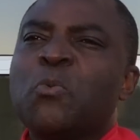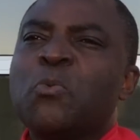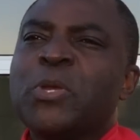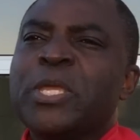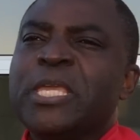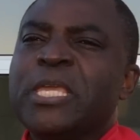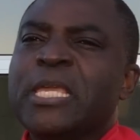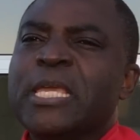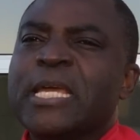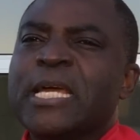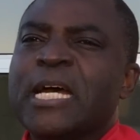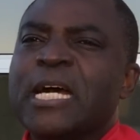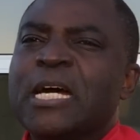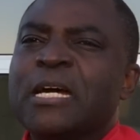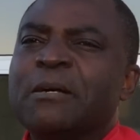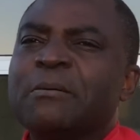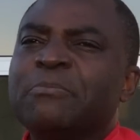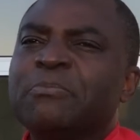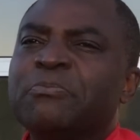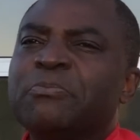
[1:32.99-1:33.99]
we
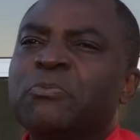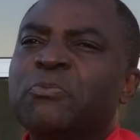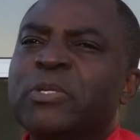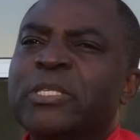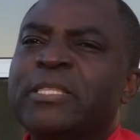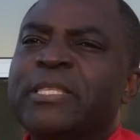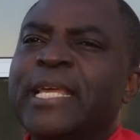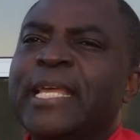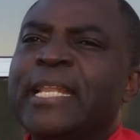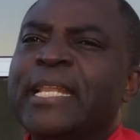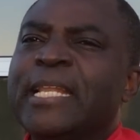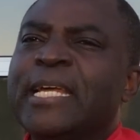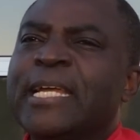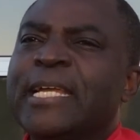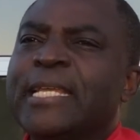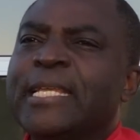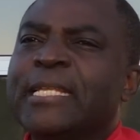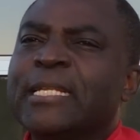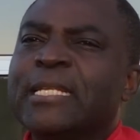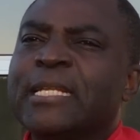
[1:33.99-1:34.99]
then
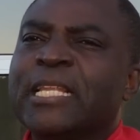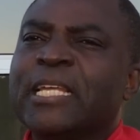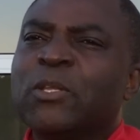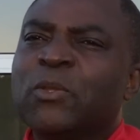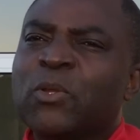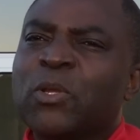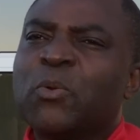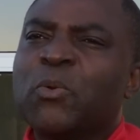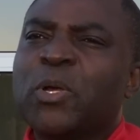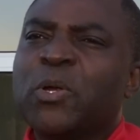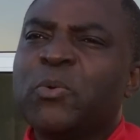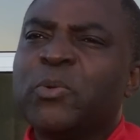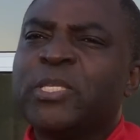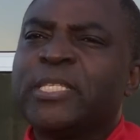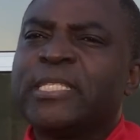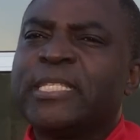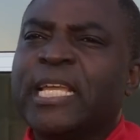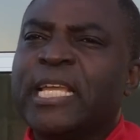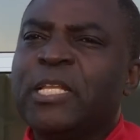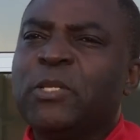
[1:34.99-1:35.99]
in Glenora where we
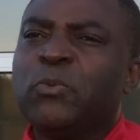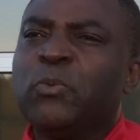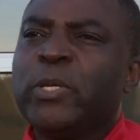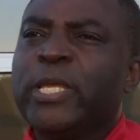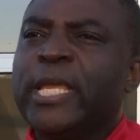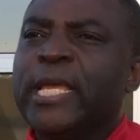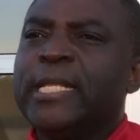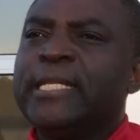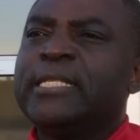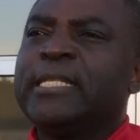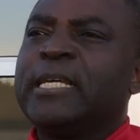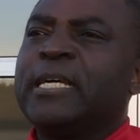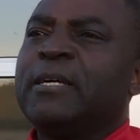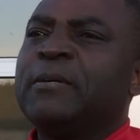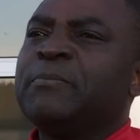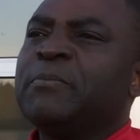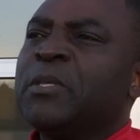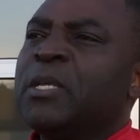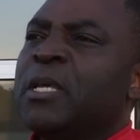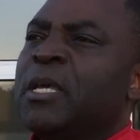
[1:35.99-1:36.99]
stayed, we had a